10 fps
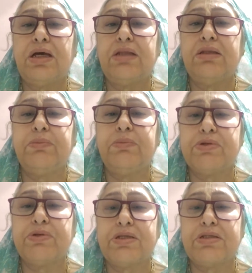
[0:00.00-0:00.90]
other
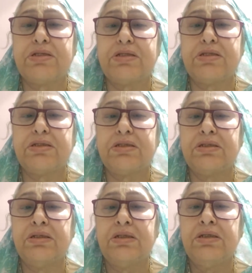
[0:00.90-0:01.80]
processes,
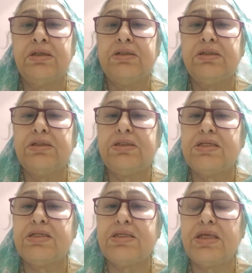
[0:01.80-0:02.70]
such
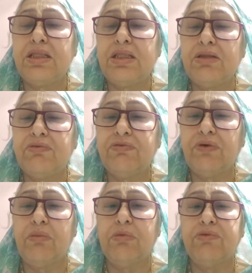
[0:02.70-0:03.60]
as seeing the
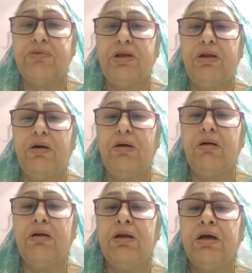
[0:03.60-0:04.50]
form of the
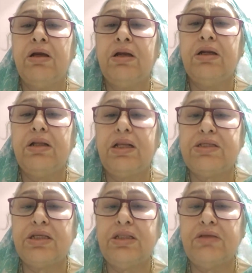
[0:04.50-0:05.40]
Lord,
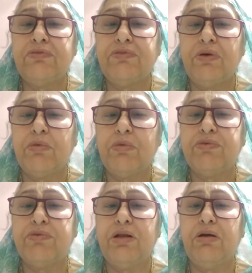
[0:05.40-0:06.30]
touching the form of
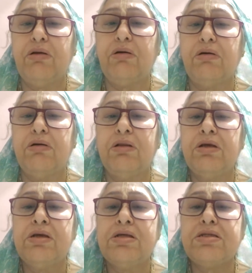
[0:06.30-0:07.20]
the Lord,
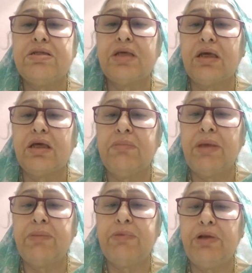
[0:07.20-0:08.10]

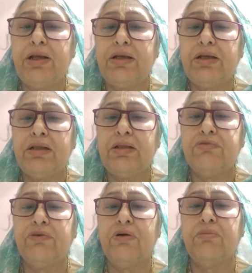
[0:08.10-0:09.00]
circumambulating the
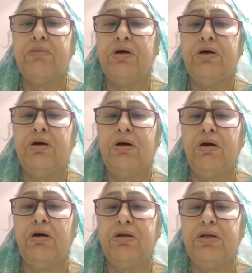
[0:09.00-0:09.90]
form
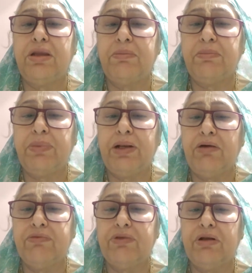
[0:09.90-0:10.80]
or temple
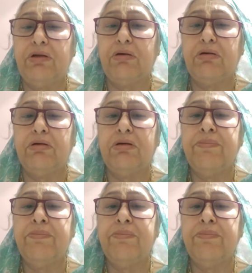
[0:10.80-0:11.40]
of the Lord,